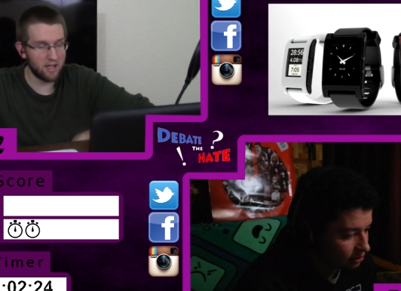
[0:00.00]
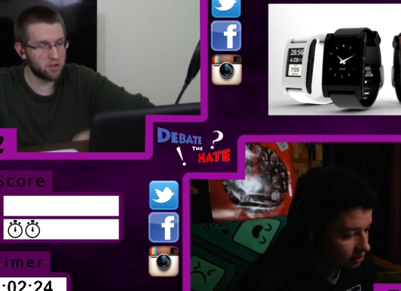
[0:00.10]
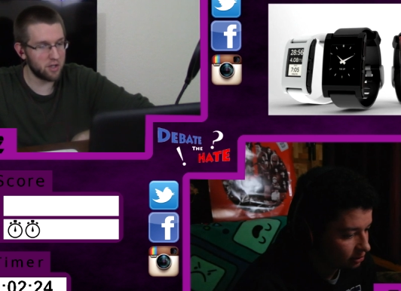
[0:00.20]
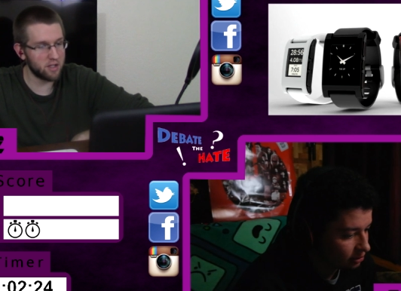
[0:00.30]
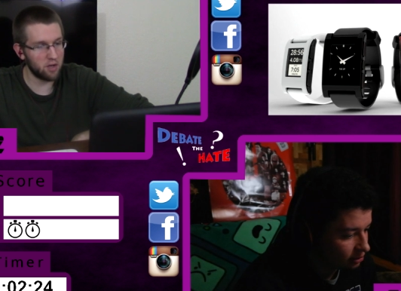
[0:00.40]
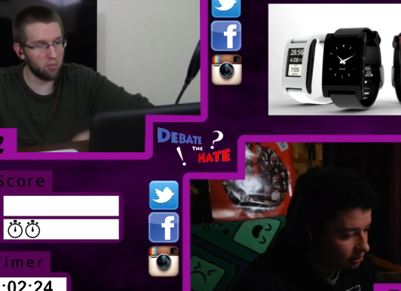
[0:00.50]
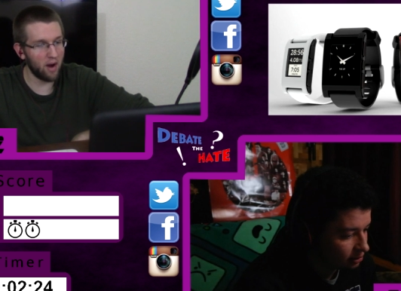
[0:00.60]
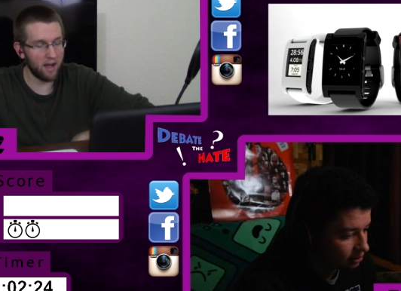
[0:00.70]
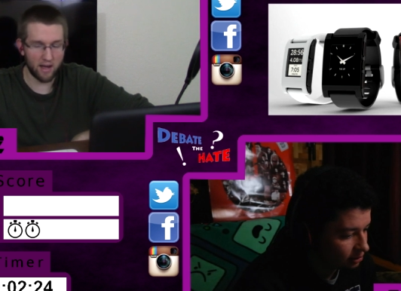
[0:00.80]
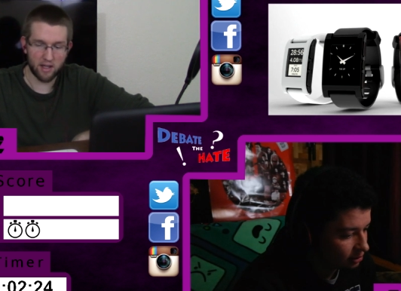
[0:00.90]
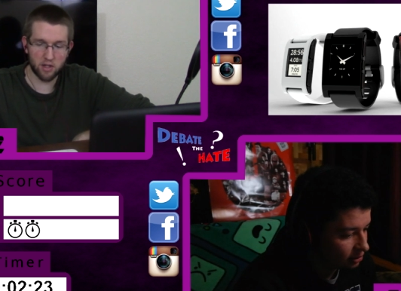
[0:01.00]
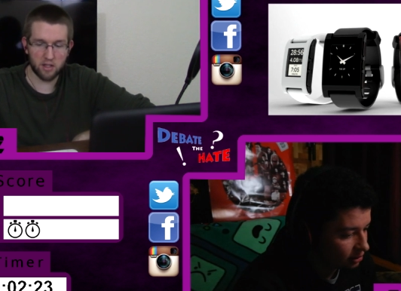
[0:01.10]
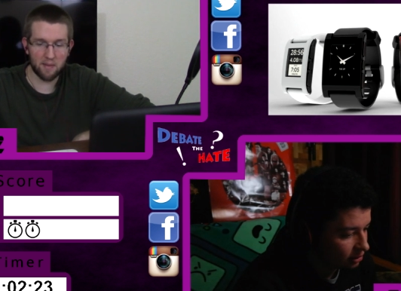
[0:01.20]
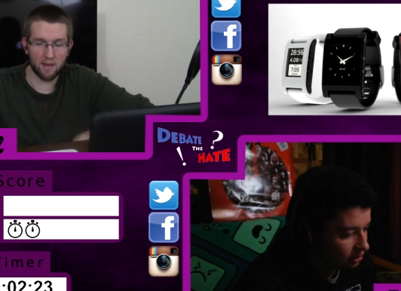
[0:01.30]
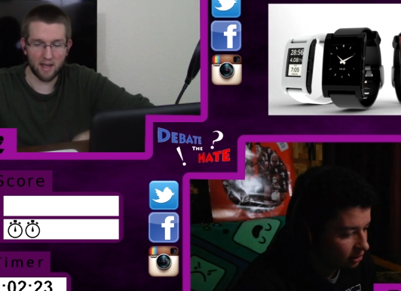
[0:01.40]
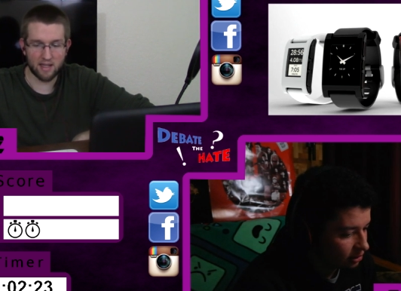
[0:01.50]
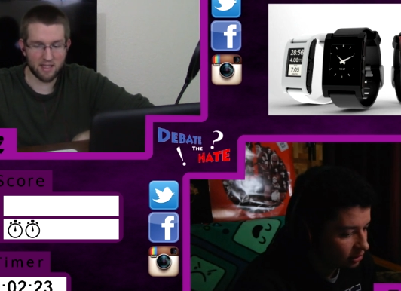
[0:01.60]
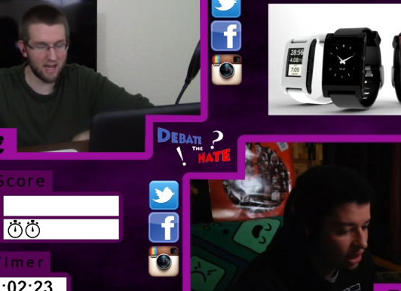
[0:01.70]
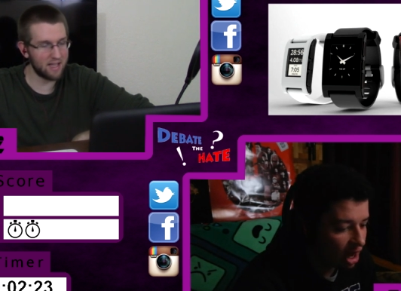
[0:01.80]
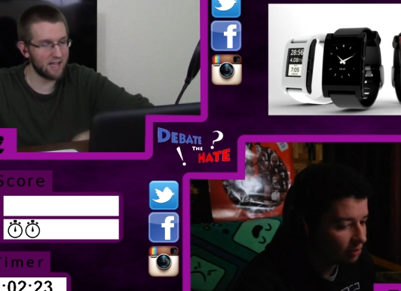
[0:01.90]
Speaker 1: it's just their brand. Is there something that takes
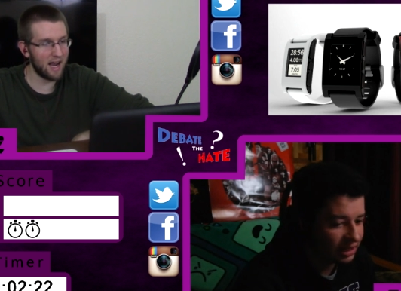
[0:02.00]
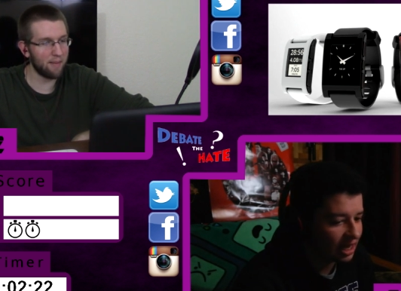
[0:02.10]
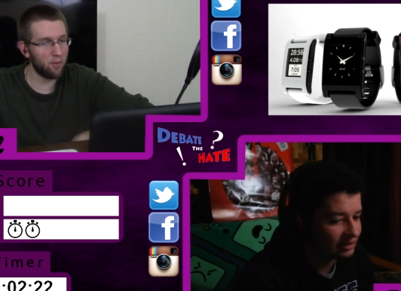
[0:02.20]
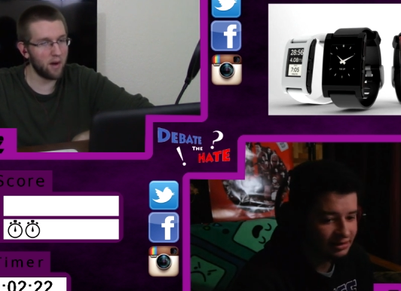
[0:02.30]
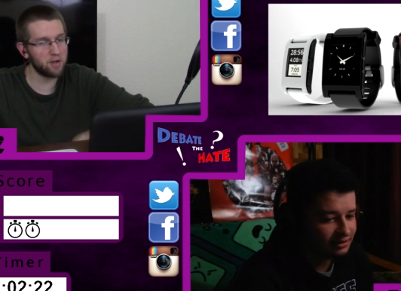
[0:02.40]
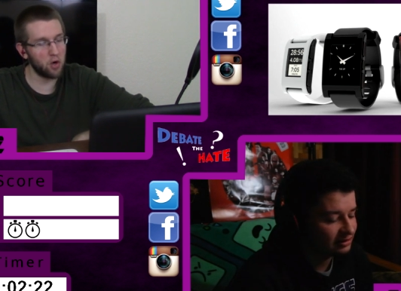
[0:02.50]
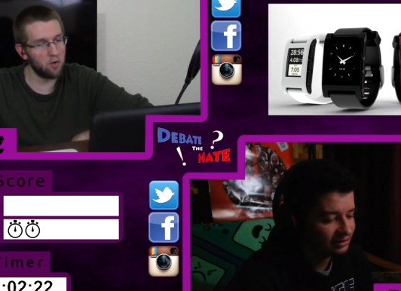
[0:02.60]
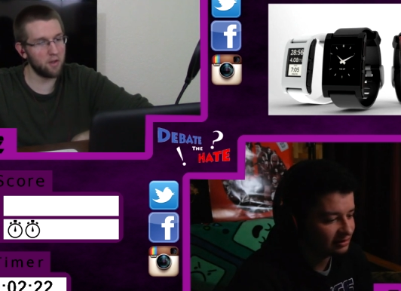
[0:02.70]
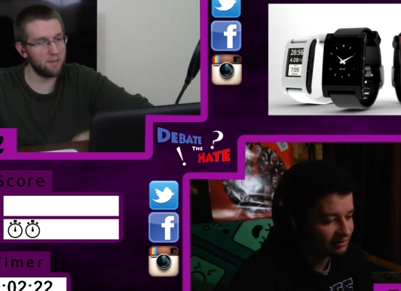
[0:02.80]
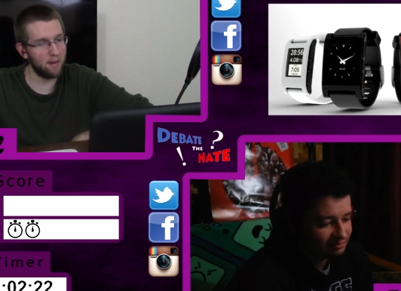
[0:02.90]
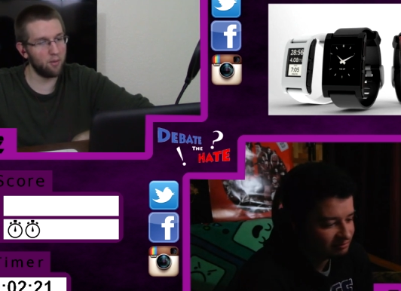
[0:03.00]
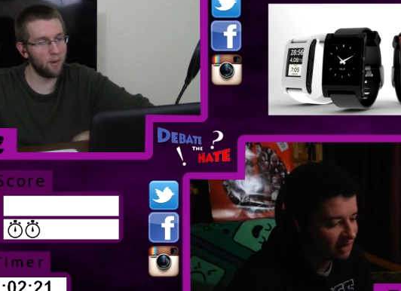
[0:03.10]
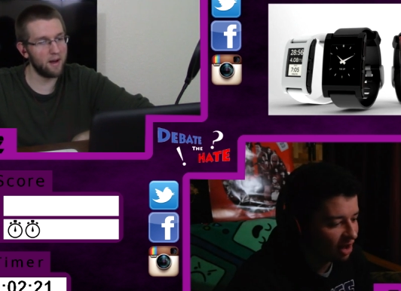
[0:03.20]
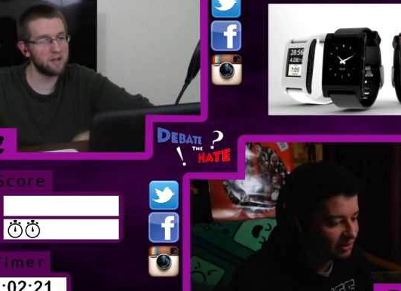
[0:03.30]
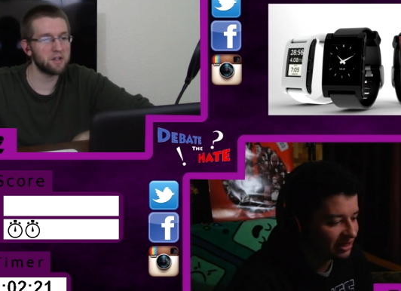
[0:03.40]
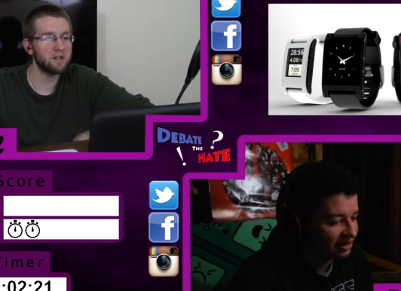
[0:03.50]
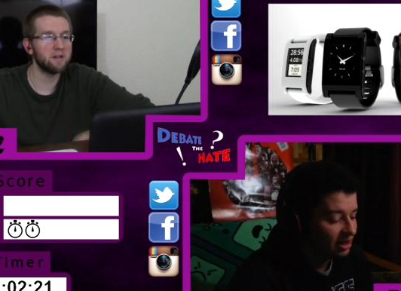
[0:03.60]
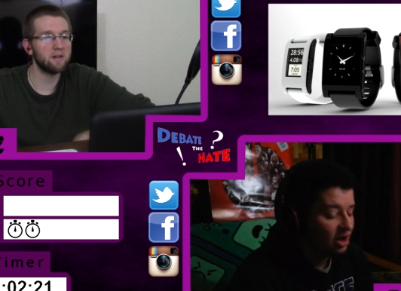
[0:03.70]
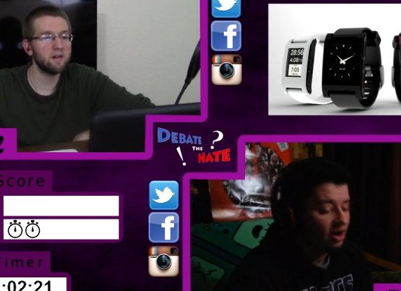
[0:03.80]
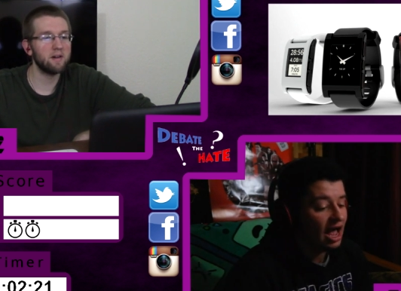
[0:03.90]
the because, that Apple Watch over the Pebble
Speaker 2: no, Watch?
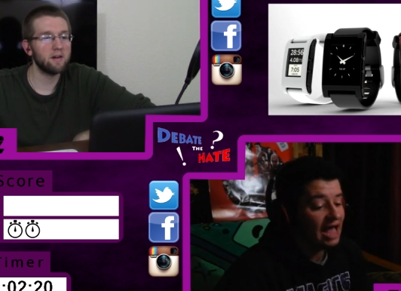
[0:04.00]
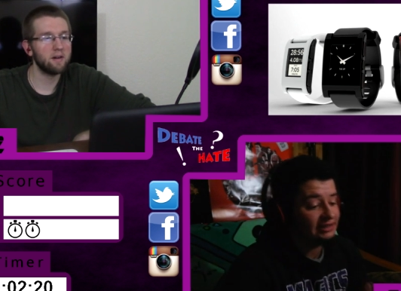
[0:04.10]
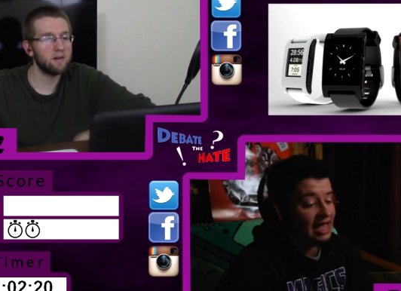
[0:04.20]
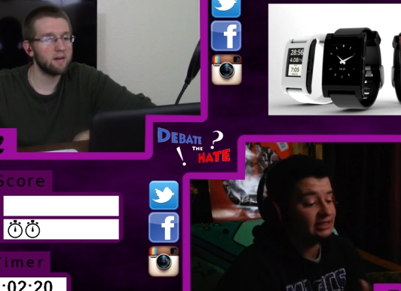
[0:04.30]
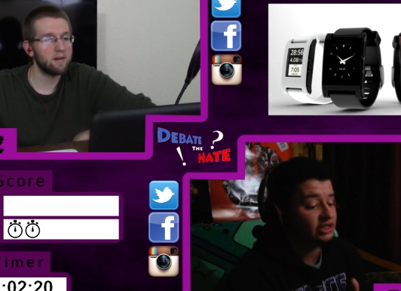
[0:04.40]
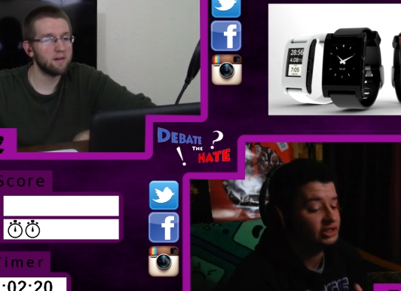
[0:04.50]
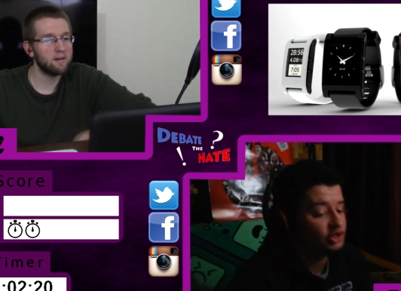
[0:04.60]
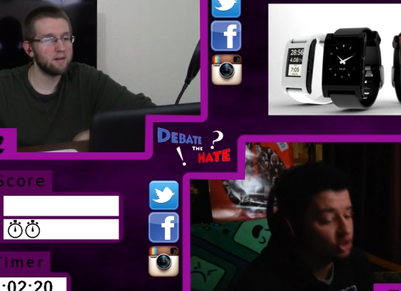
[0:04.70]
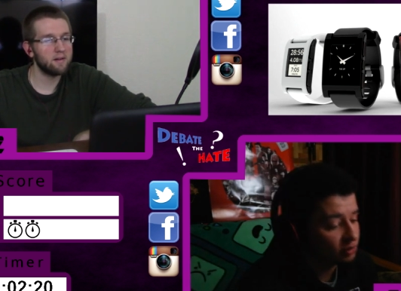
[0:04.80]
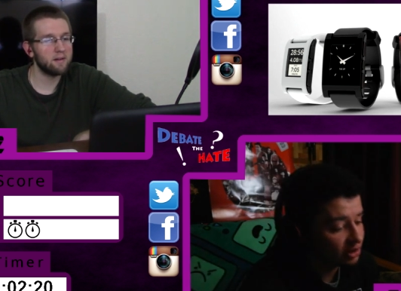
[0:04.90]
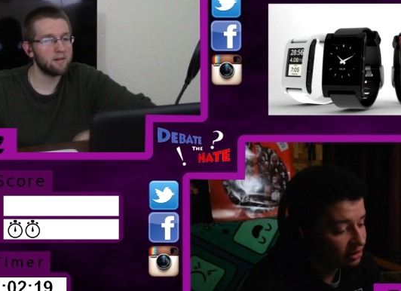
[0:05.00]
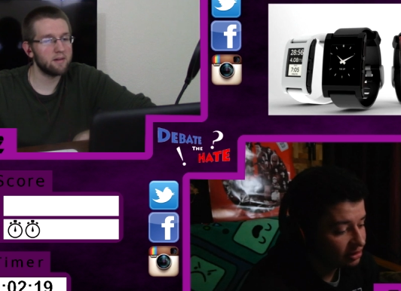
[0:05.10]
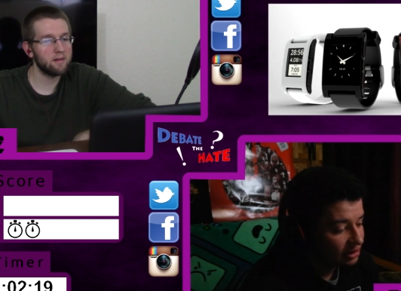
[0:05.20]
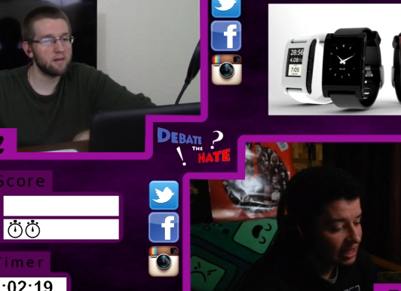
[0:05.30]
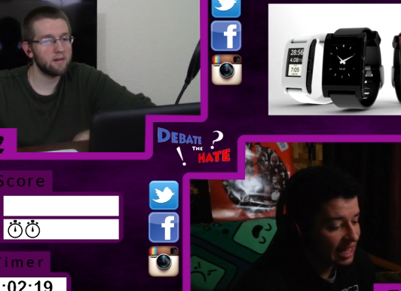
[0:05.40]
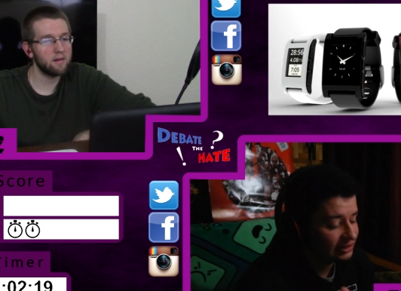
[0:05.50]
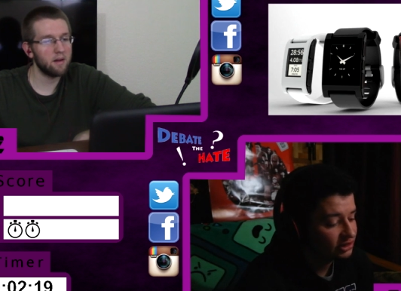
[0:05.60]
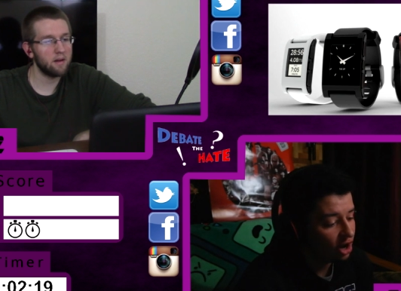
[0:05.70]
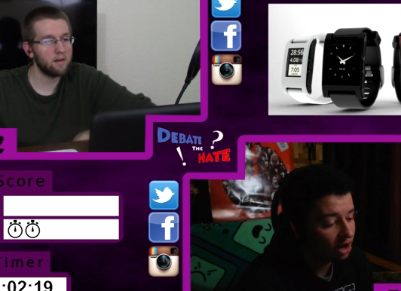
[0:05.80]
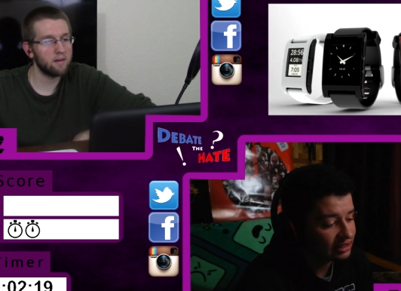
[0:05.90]
as as a consumer, it's
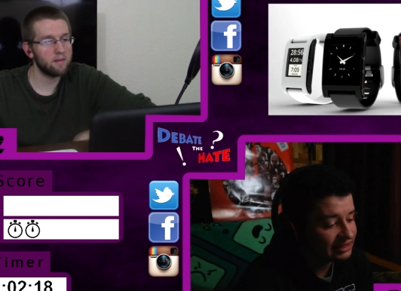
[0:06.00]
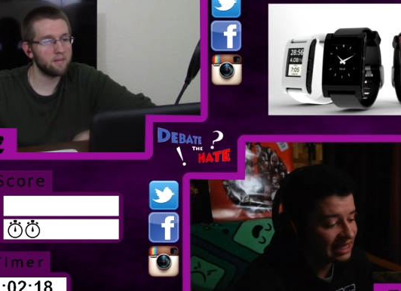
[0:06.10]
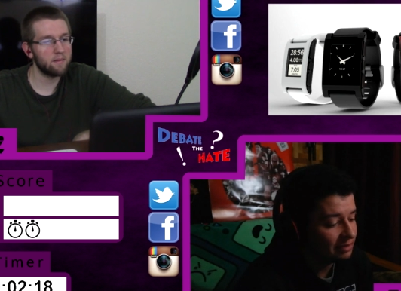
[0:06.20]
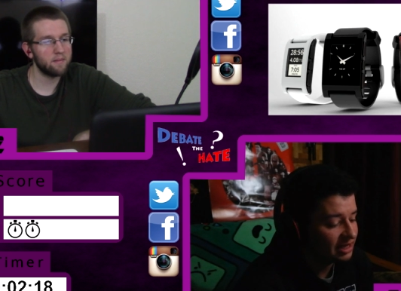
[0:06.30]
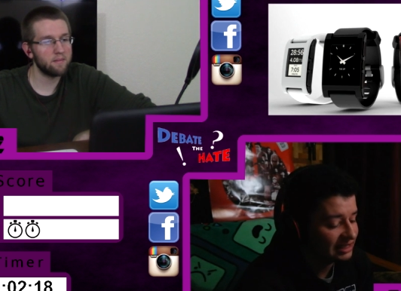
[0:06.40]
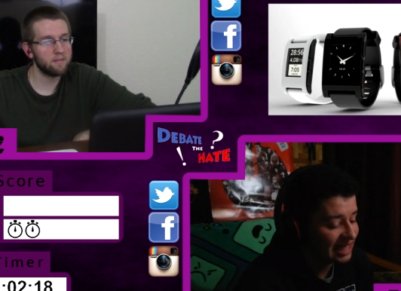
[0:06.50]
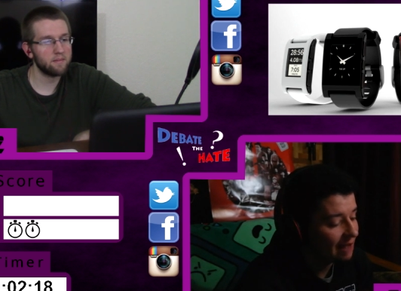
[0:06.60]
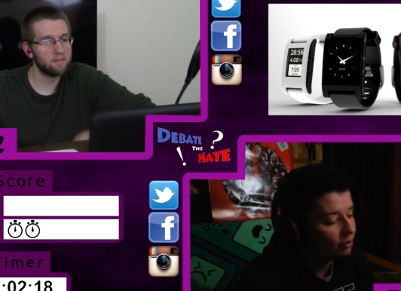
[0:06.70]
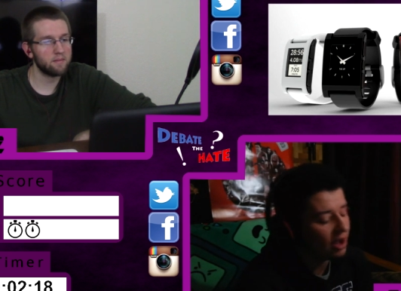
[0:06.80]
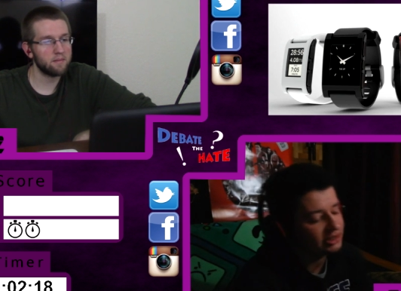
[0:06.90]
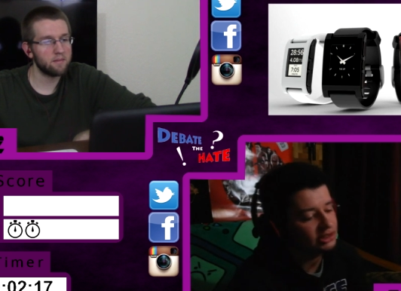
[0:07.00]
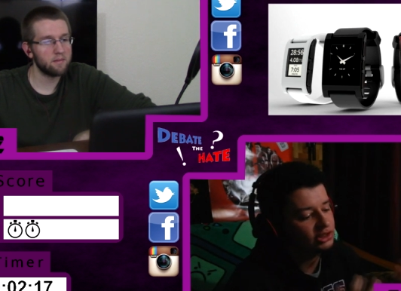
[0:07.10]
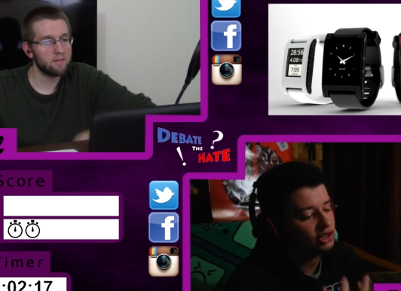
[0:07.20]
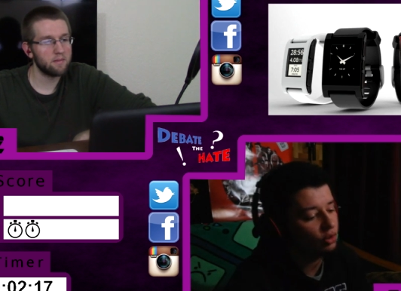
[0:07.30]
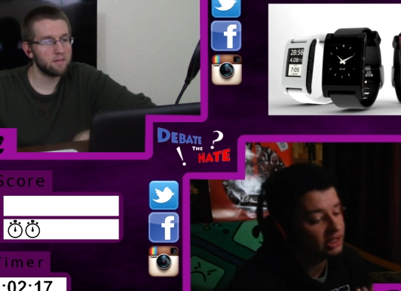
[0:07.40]
hard to say that because the Apple Watch is so